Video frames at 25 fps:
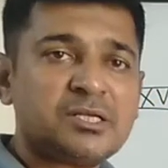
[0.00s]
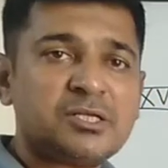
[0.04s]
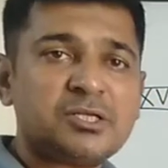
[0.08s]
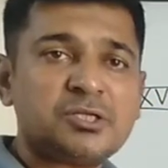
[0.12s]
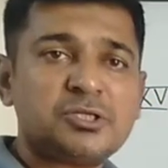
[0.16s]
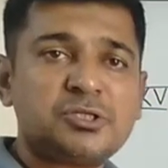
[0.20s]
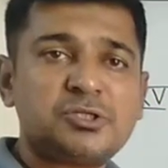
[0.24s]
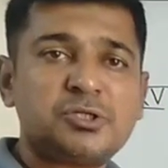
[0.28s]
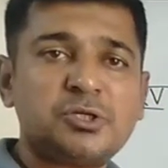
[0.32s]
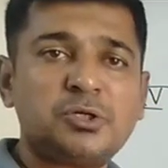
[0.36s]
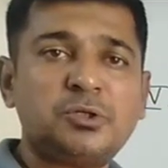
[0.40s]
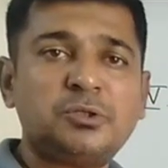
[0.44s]

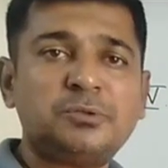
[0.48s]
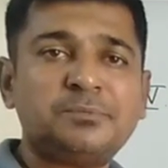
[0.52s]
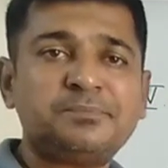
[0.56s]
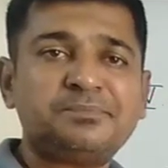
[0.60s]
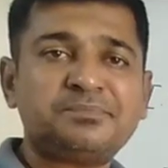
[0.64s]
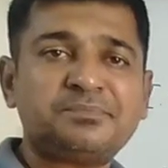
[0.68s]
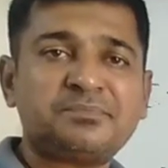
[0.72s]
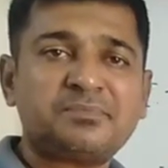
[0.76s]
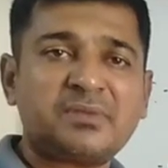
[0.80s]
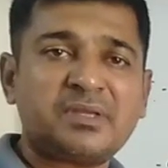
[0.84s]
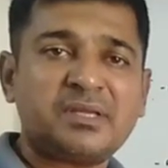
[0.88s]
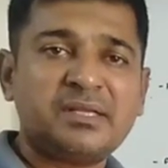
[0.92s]
So
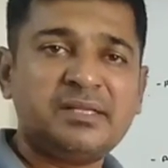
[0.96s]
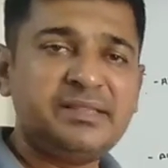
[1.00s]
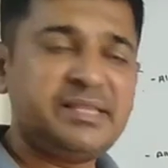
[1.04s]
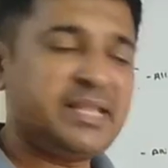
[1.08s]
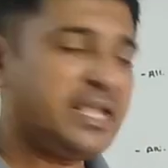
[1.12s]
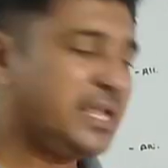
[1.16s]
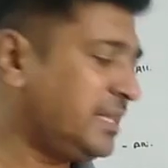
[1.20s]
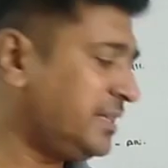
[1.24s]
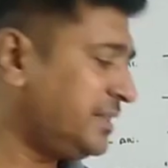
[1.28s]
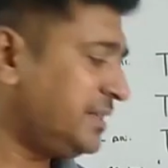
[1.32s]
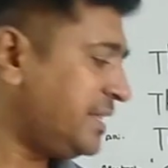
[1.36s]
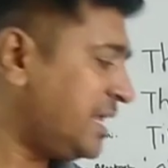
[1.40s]

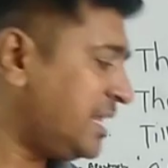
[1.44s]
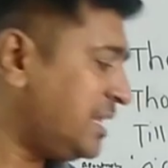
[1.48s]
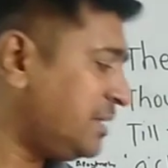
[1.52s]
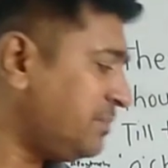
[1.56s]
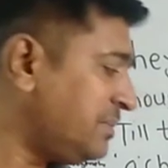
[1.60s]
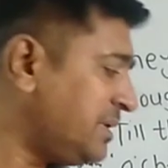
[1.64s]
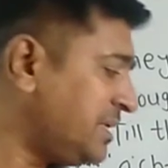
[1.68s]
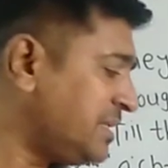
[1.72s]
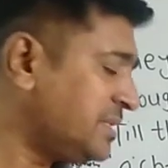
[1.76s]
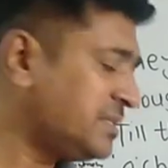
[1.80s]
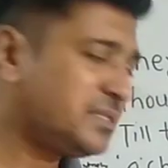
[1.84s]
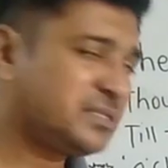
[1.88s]
knell
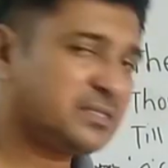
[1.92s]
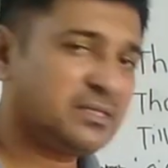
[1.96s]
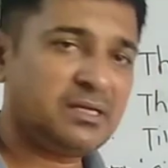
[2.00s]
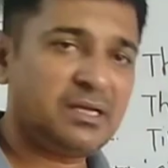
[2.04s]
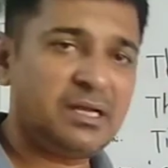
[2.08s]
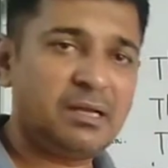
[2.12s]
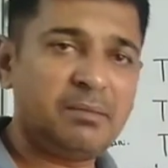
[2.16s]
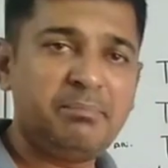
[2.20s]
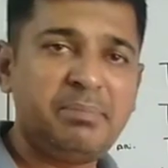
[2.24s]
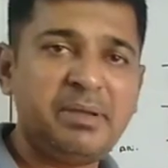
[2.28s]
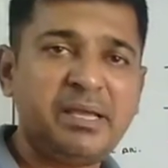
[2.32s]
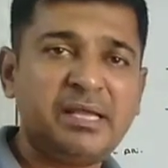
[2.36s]
means
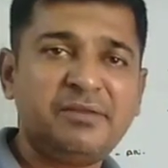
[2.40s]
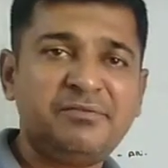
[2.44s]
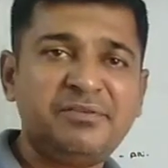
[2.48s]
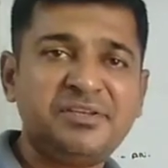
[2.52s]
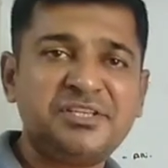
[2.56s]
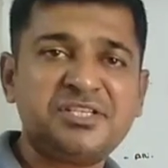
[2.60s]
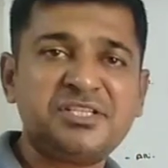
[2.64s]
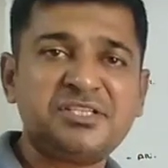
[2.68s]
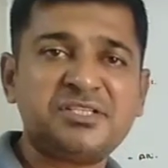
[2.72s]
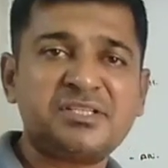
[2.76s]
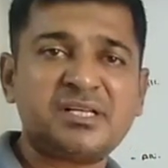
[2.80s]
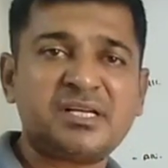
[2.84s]
a bell
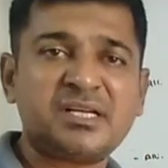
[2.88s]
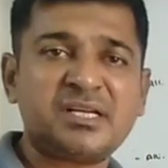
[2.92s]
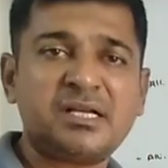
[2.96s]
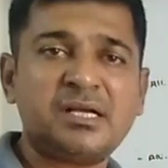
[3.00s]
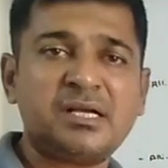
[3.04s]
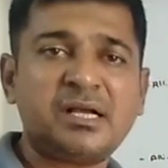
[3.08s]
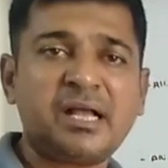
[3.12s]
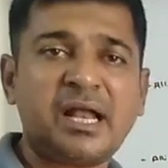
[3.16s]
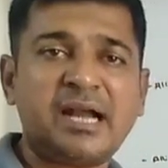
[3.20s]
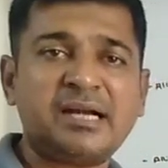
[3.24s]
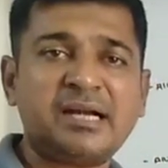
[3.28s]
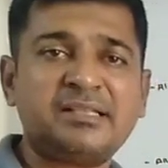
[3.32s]
which is
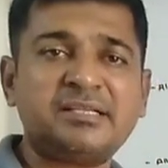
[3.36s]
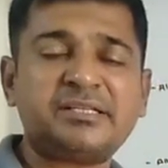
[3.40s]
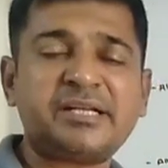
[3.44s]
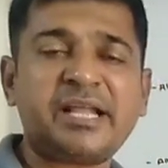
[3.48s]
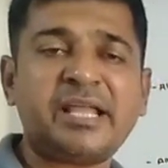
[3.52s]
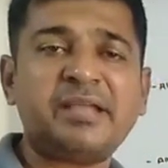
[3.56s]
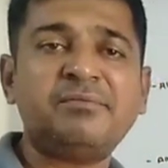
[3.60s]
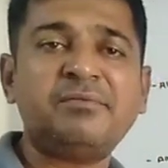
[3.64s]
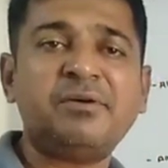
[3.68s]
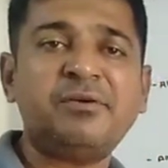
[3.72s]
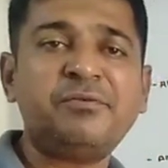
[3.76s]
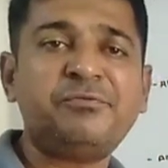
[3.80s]
rung at the
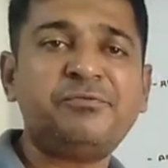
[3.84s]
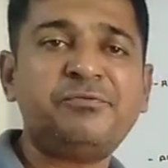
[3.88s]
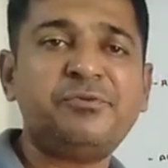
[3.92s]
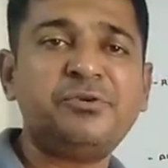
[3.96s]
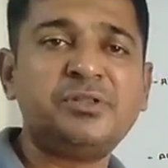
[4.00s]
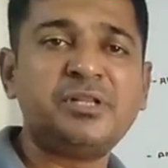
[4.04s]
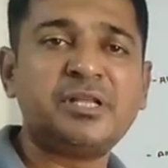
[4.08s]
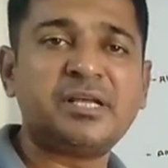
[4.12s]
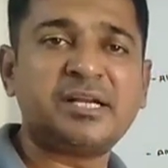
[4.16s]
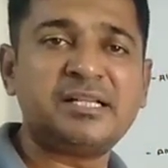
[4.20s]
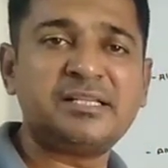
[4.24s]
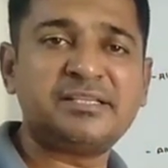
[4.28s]
time of
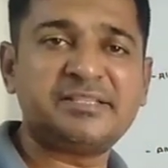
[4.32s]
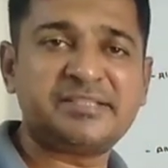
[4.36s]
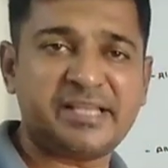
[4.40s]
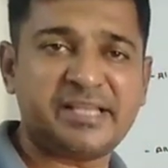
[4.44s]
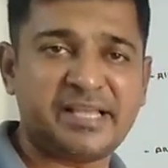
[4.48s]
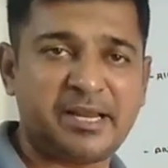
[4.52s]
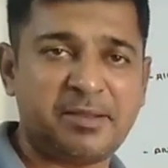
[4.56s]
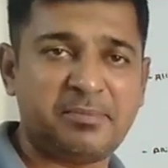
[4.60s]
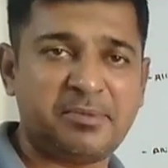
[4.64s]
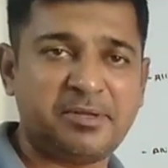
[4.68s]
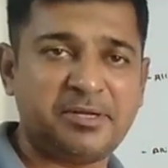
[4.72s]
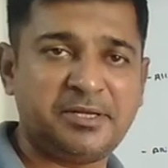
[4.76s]
funeral
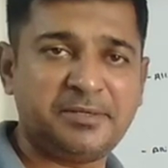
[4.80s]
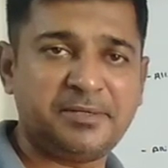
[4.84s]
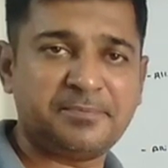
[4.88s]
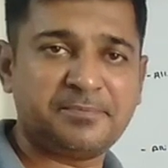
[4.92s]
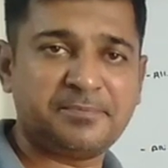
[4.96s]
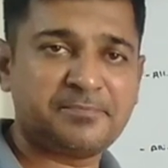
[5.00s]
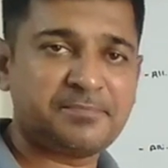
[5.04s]
ceremony.